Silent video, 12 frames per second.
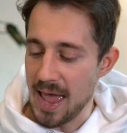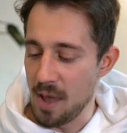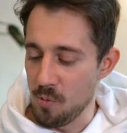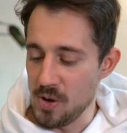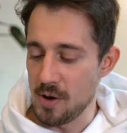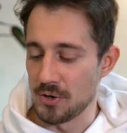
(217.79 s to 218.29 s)
And
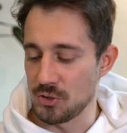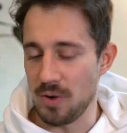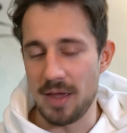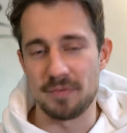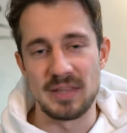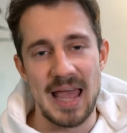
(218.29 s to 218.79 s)
we also
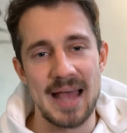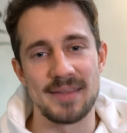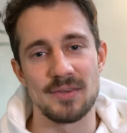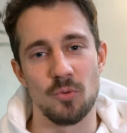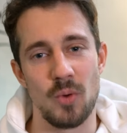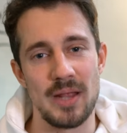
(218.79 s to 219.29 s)
have
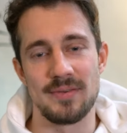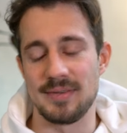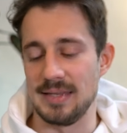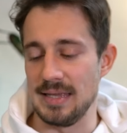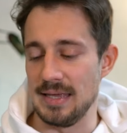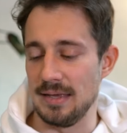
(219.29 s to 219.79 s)
that with
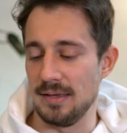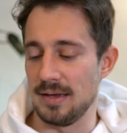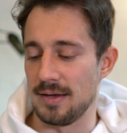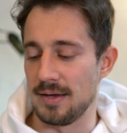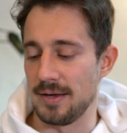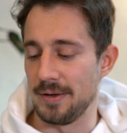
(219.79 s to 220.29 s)
the
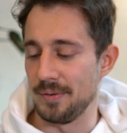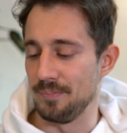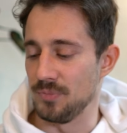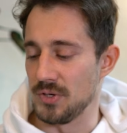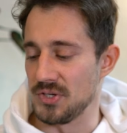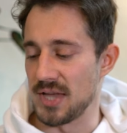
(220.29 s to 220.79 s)

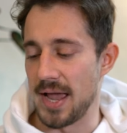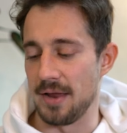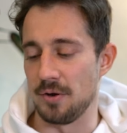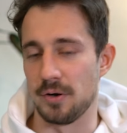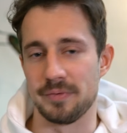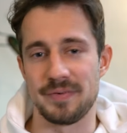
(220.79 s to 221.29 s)
design
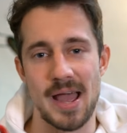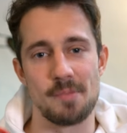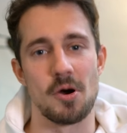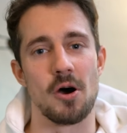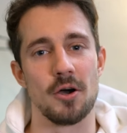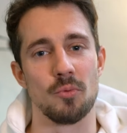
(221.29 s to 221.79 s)
of I'm
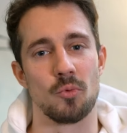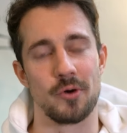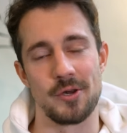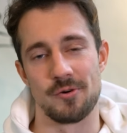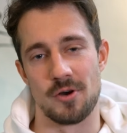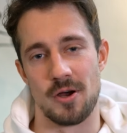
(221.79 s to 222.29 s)
a Heart
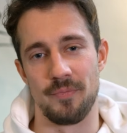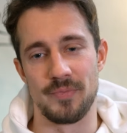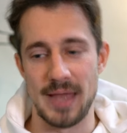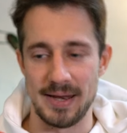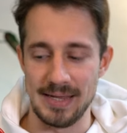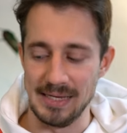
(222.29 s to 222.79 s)
Warrior on,
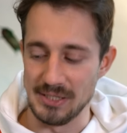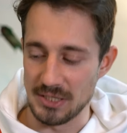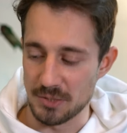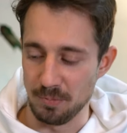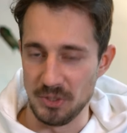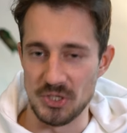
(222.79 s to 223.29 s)
that is
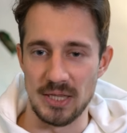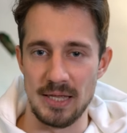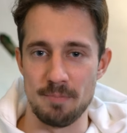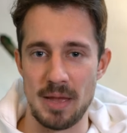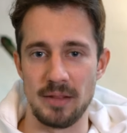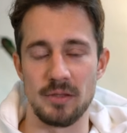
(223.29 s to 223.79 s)
explicitly
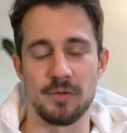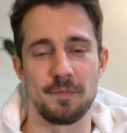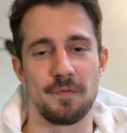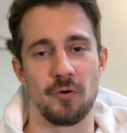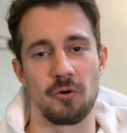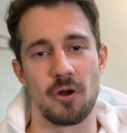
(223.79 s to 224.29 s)
meant
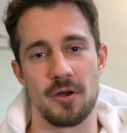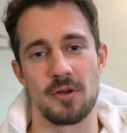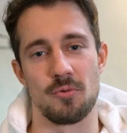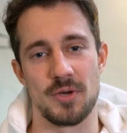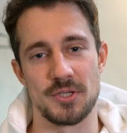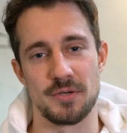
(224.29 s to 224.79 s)
for cardiac
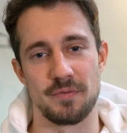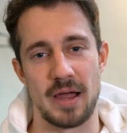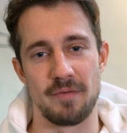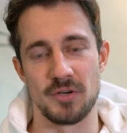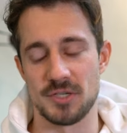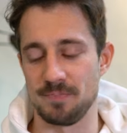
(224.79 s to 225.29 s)
arrest survivors.